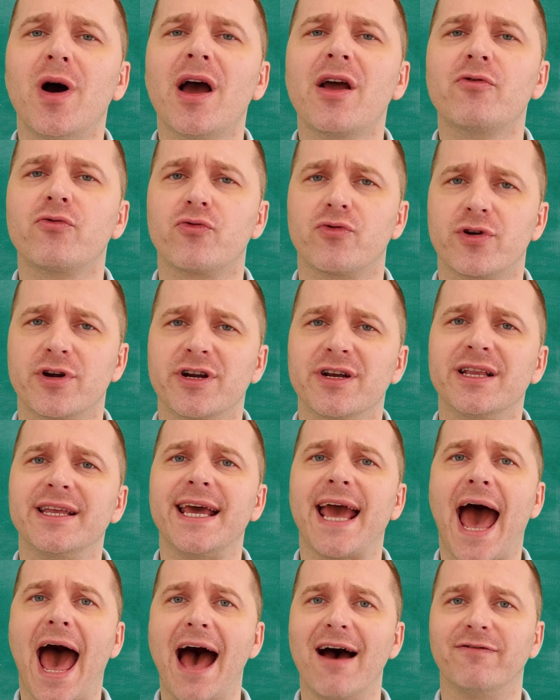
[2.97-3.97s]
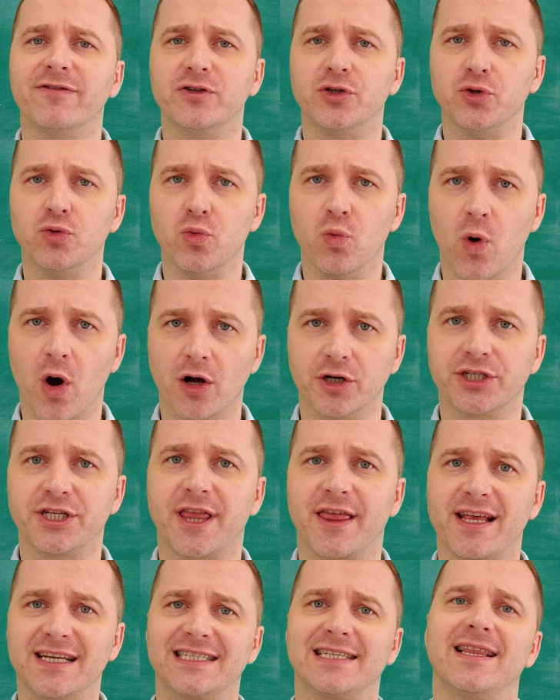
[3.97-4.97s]
I really have to watch
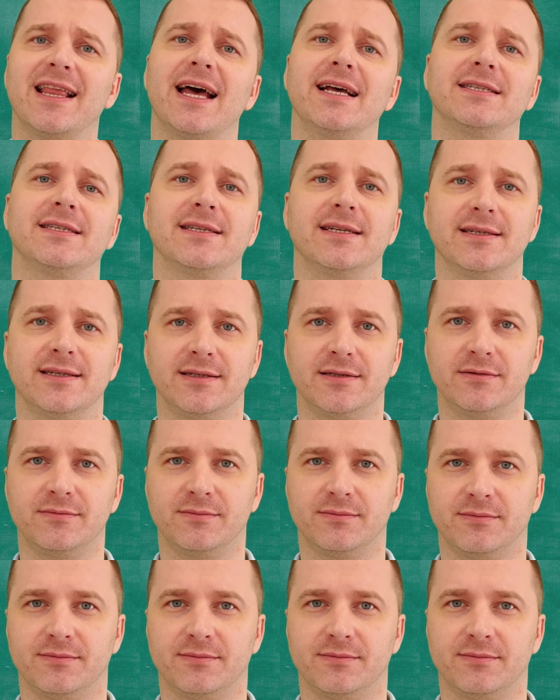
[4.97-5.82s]
this lesson?